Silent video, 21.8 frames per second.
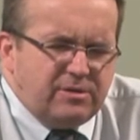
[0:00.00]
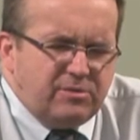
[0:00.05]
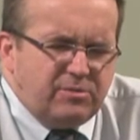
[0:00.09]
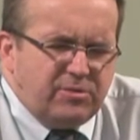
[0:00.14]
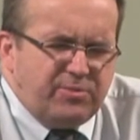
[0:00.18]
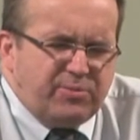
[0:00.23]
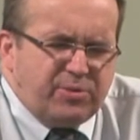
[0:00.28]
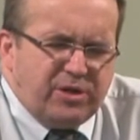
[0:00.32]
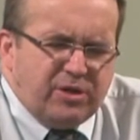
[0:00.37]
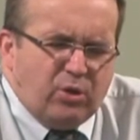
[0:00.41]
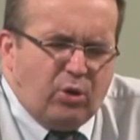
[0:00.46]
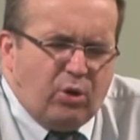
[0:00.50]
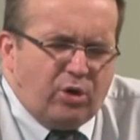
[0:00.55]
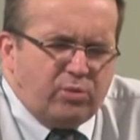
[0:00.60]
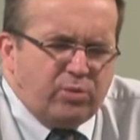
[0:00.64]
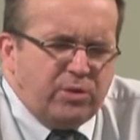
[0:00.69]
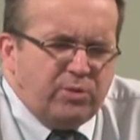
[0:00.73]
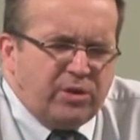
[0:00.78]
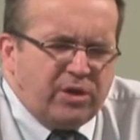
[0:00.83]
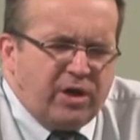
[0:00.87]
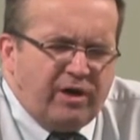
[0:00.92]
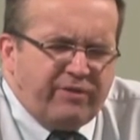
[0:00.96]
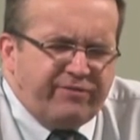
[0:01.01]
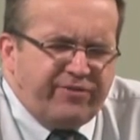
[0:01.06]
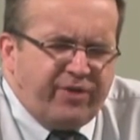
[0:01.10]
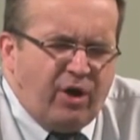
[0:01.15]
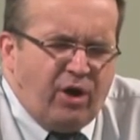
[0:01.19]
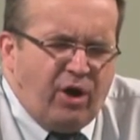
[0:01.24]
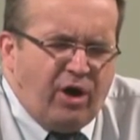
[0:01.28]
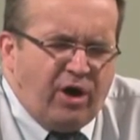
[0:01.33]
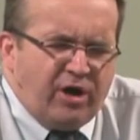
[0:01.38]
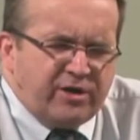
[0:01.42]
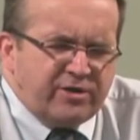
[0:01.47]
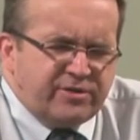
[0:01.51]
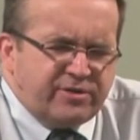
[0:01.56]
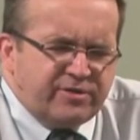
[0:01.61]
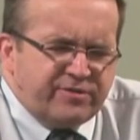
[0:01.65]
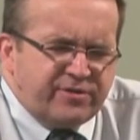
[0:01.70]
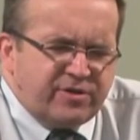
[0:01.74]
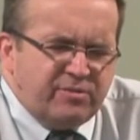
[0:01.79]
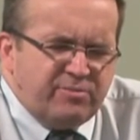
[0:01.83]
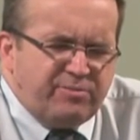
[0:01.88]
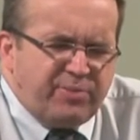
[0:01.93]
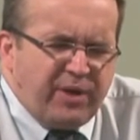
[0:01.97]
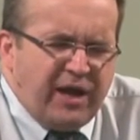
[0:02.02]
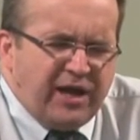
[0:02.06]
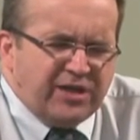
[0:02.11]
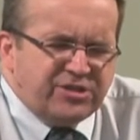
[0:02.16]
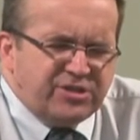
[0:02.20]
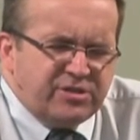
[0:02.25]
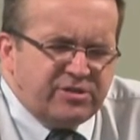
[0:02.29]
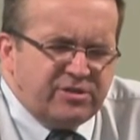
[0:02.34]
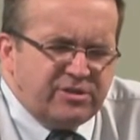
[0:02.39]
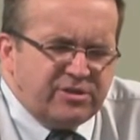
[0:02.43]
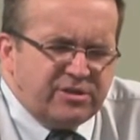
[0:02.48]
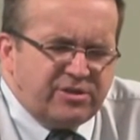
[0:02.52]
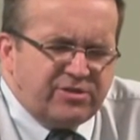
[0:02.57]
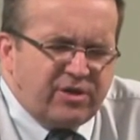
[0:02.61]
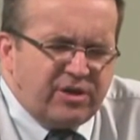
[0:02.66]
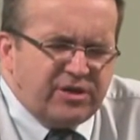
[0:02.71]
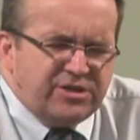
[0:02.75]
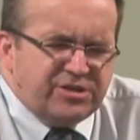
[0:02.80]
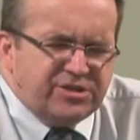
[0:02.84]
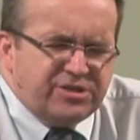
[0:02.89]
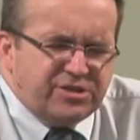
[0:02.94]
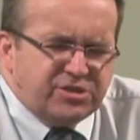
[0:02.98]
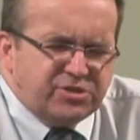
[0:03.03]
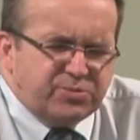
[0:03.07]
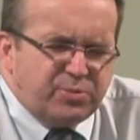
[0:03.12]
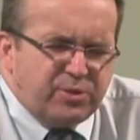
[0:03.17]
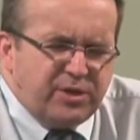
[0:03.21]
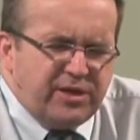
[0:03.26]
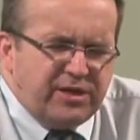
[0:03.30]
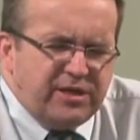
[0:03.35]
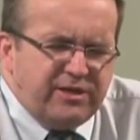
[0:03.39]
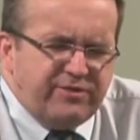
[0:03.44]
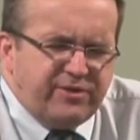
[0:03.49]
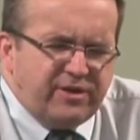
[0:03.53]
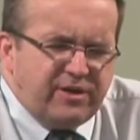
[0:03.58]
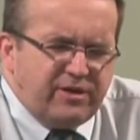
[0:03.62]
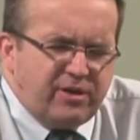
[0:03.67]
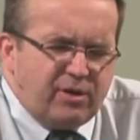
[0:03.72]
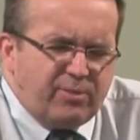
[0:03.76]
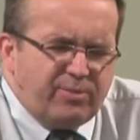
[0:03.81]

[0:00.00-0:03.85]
We pray, Lord, we would have the heart of compassion that Christ displayed even in